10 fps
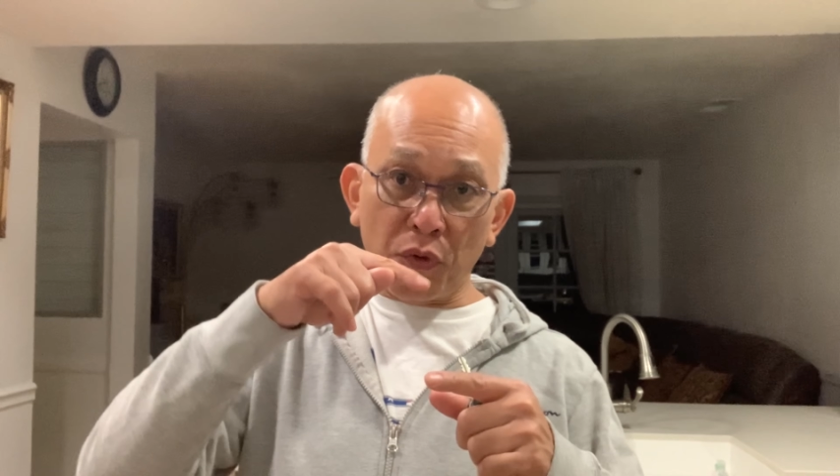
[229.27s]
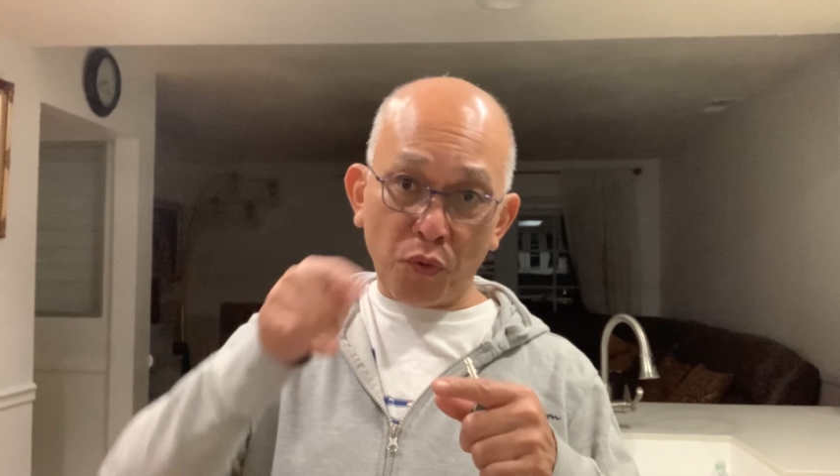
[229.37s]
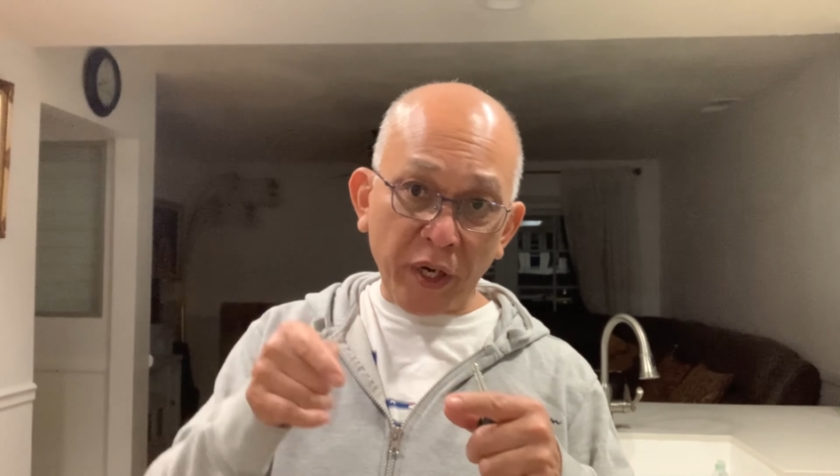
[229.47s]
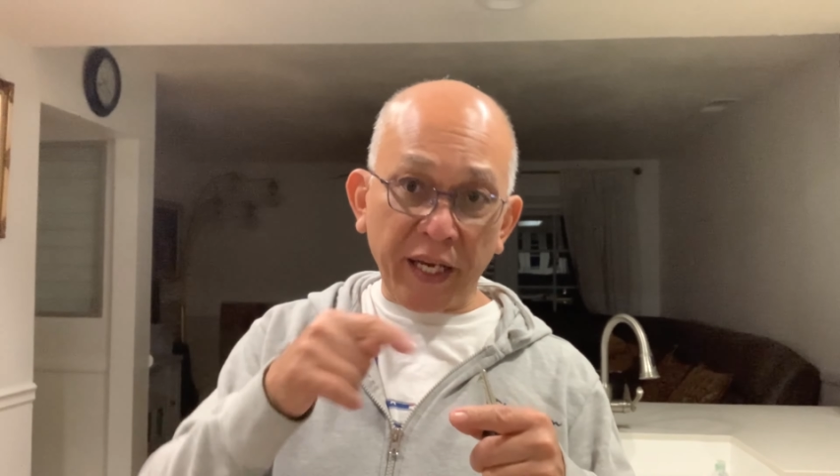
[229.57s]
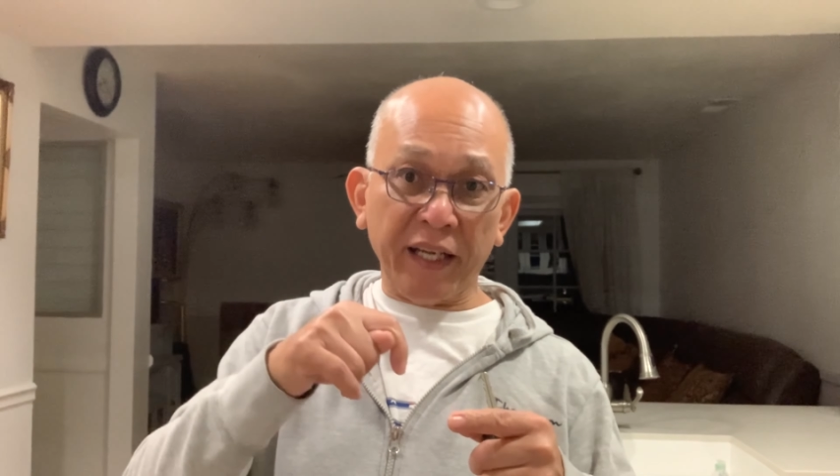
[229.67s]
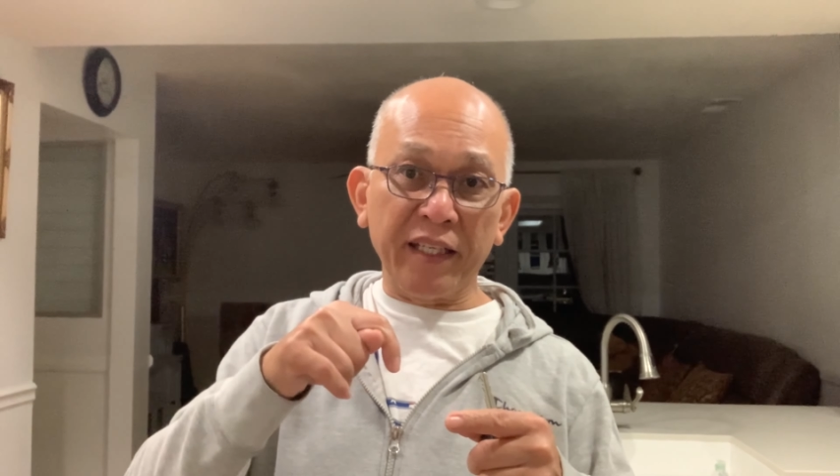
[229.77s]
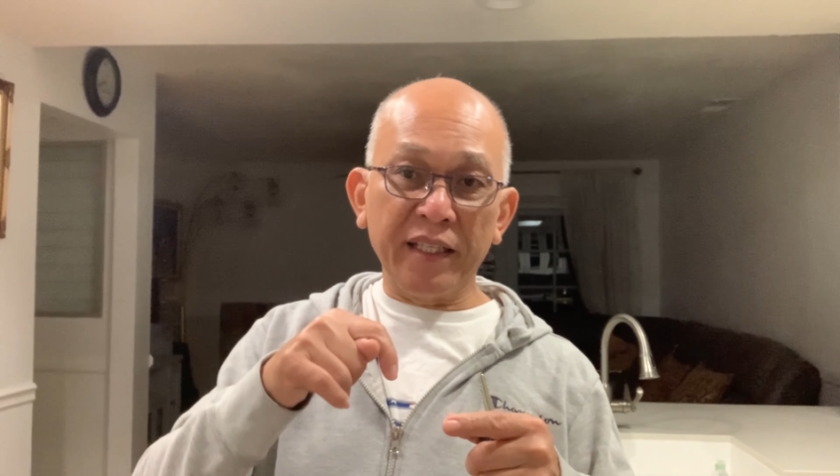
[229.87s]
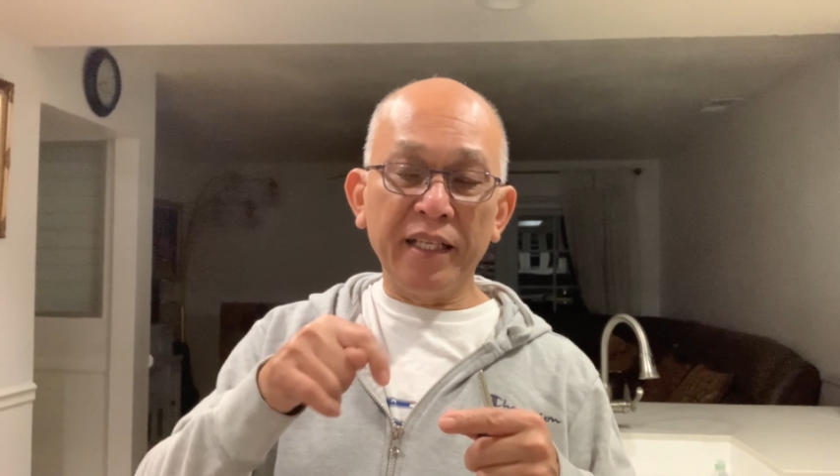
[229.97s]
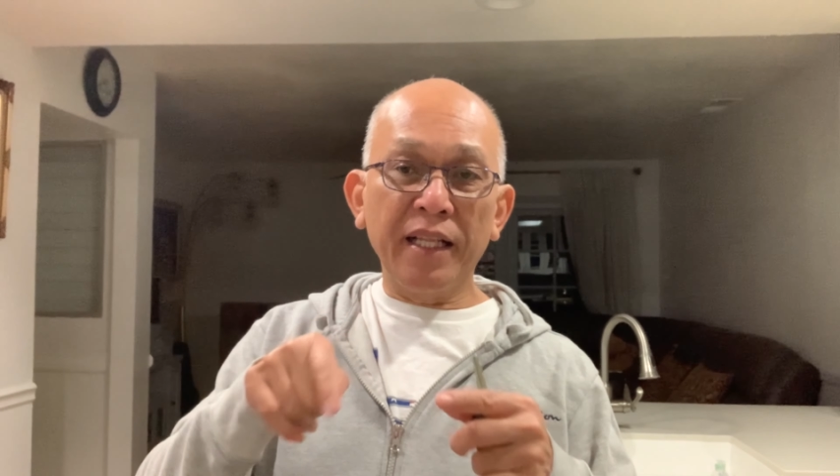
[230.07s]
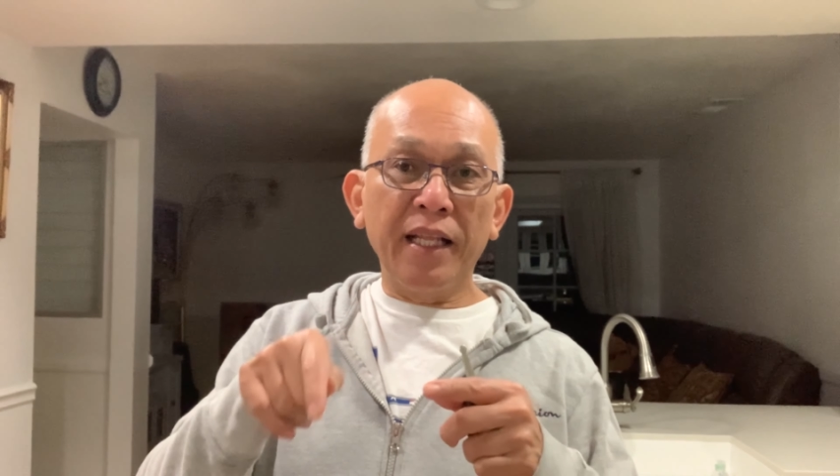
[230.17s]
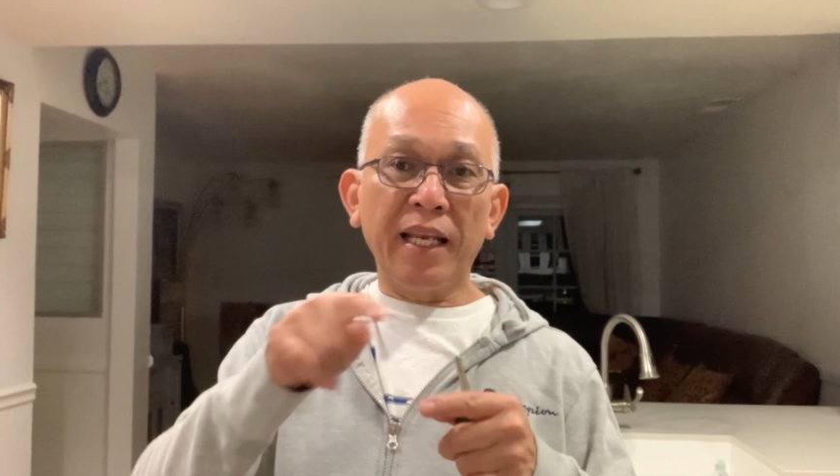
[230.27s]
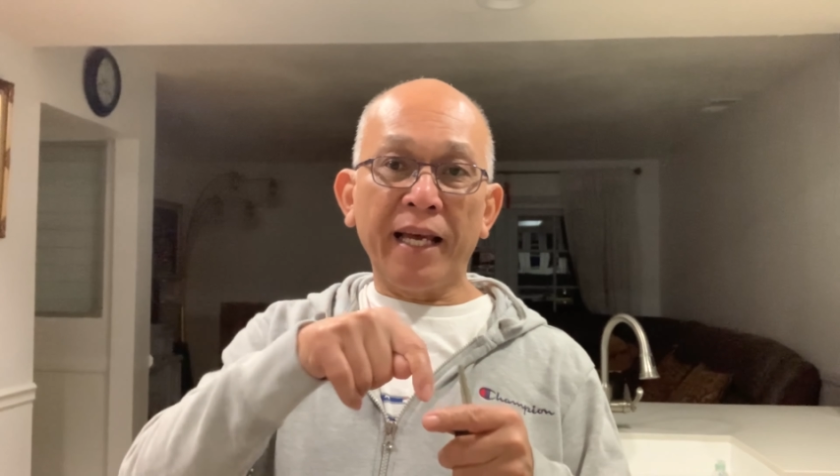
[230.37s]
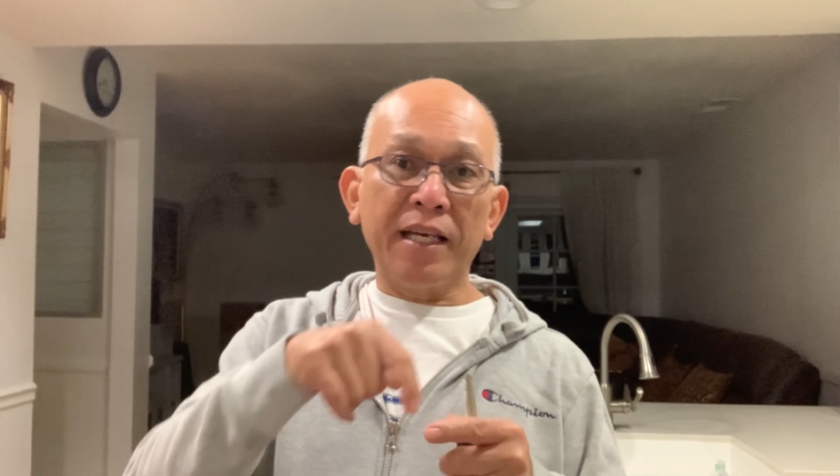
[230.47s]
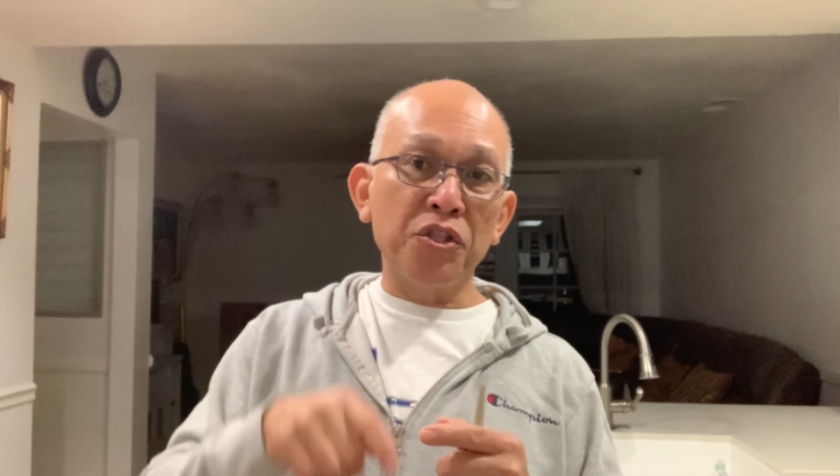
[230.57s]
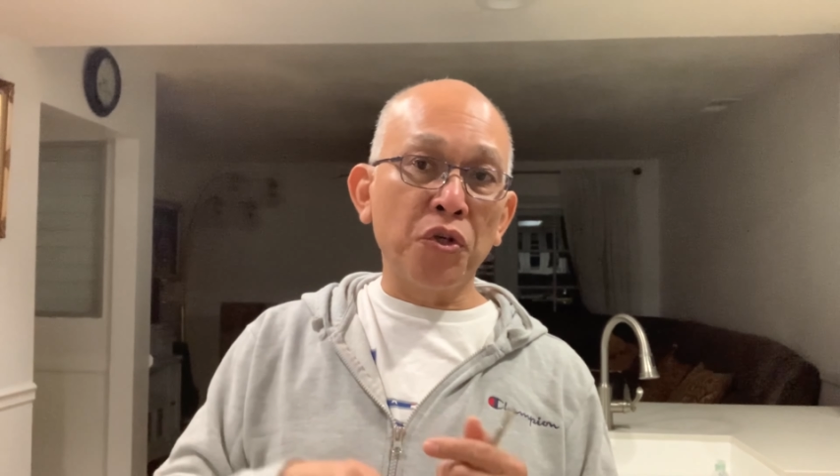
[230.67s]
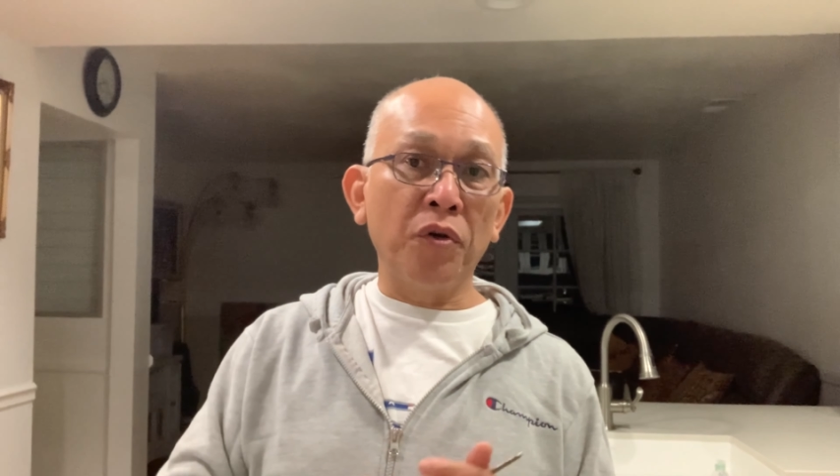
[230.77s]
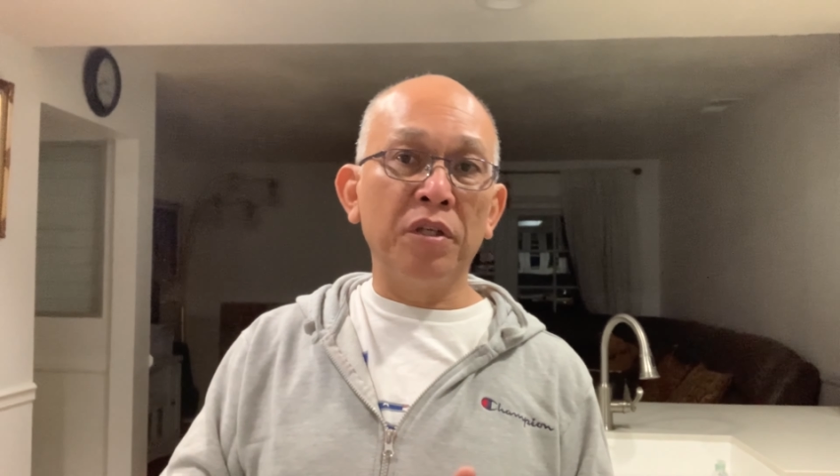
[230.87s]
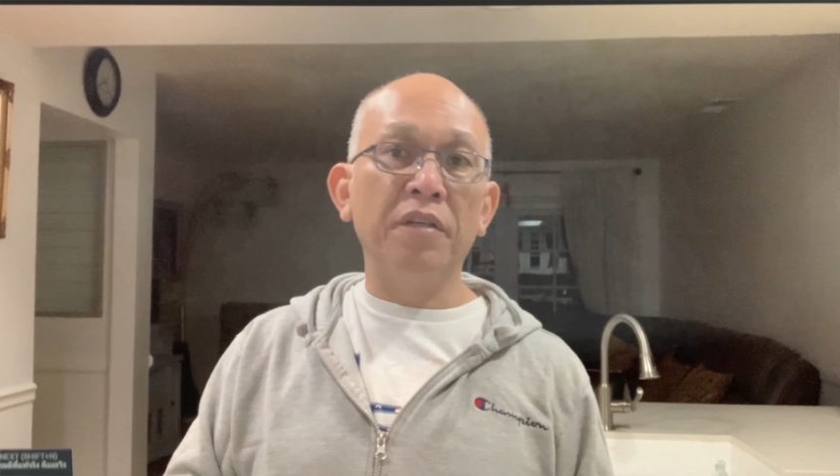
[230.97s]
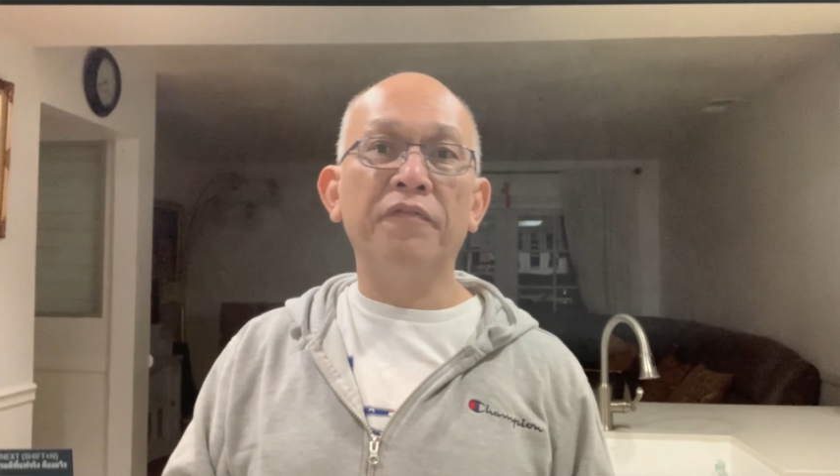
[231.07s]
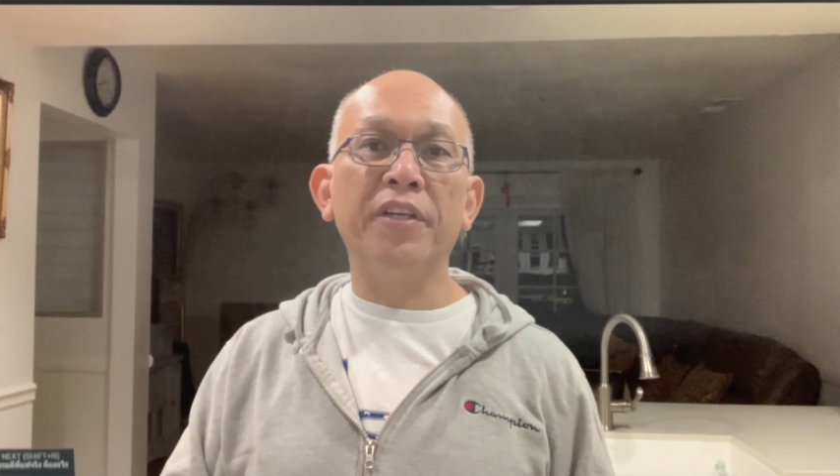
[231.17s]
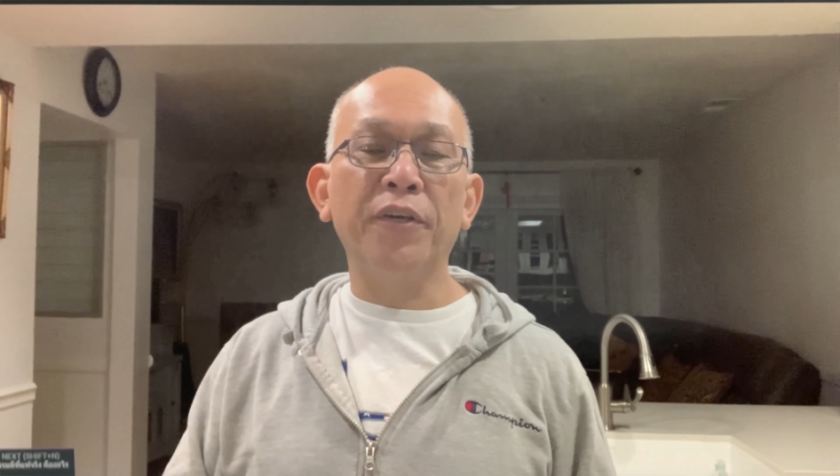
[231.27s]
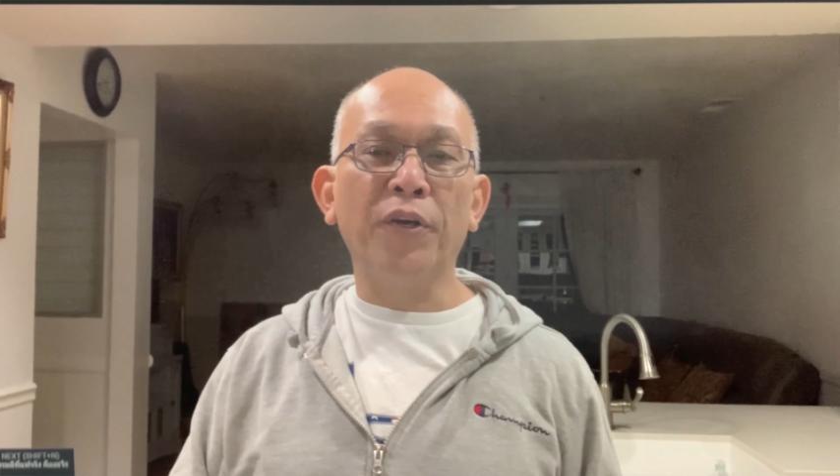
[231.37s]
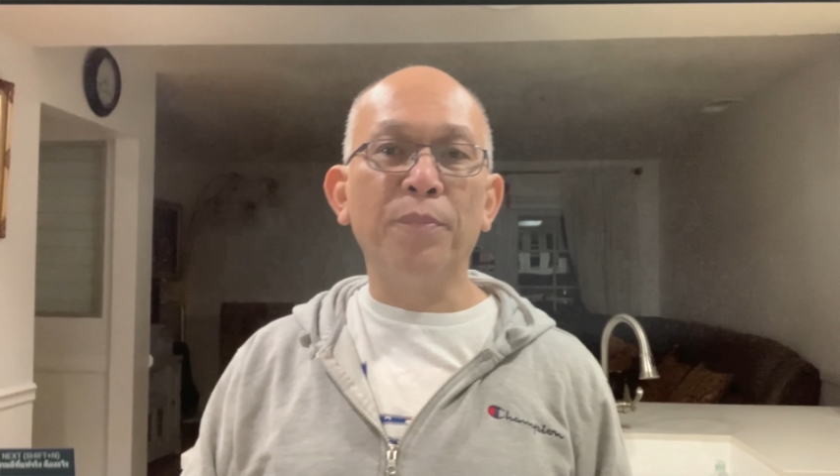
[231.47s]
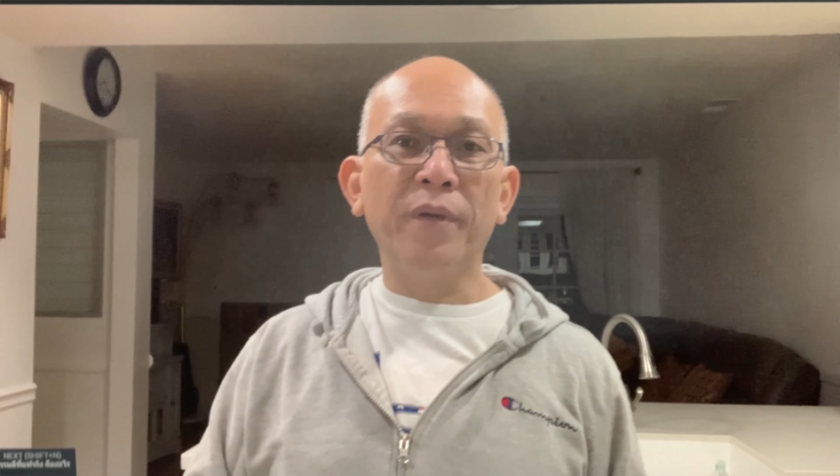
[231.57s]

ring like I showed in the video.